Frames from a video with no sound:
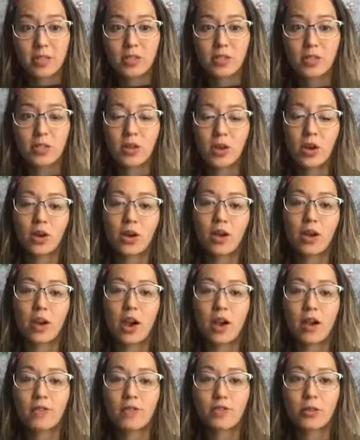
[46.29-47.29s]
So,
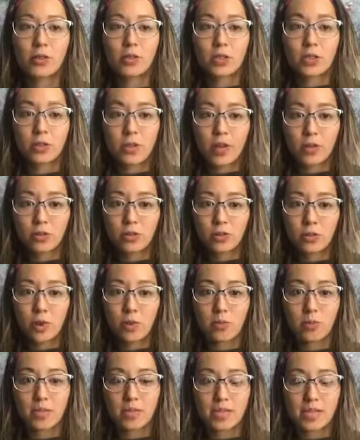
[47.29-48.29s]
I've talked about
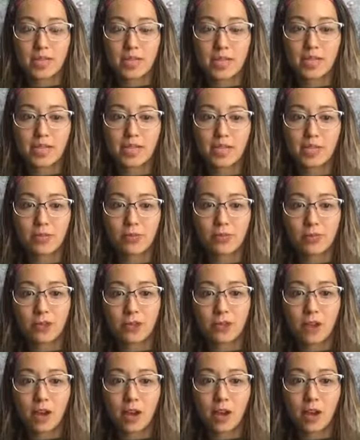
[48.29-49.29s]
autoimmune diseases a few
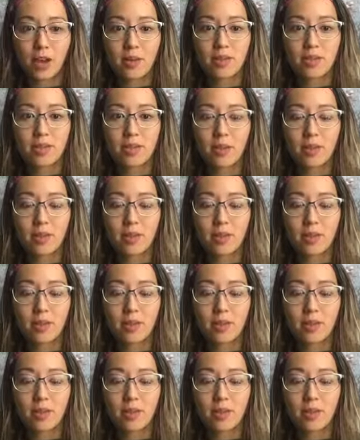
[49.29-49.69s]
times,